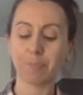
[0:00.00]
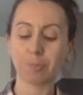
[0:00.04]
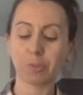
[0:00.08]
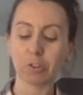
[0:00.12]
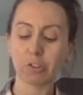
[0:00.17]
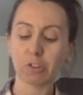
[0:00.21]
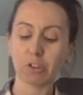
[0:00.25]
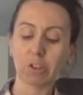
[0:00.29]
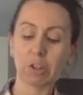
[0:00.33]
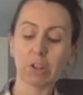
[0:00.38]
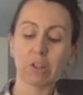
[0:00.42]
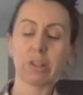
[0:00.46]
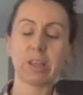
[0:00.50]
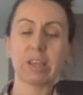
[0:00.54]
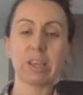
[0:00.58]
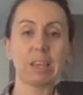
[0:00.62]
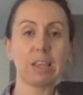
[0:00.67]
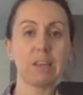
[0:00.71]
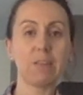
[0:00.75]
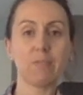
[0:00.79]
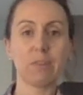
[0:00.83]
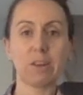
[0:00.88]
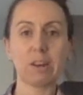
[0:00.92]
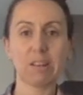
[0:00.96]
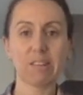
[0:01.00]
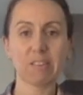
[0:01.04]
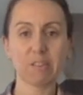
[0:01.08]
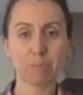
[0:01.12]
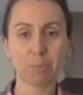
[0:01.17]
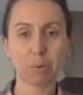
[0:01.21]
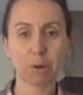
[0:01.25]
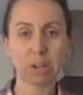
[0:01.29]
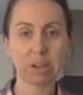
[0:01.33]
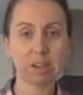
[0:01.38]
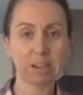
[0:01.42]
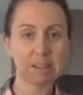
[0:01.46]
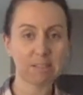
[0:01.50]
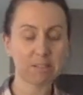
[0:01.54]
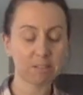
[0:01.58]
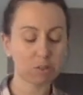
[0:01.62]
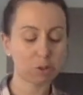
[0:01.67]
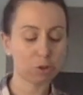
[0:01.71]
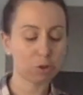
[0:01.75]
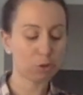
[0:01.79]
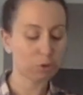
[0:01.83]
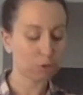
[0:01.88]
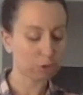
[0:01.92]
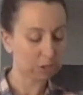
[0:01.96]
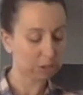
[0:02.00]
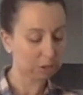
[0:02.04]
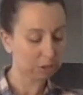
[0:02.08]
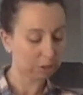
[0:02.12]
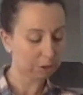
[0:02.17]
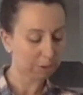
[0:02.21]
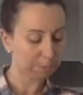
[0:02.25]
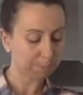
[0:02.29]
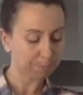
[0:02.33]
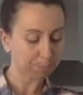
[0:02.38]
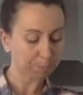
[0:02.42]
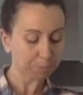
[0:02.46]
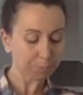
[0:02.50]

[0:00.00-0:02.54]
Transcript: so that they evenly spread into the cookie dough.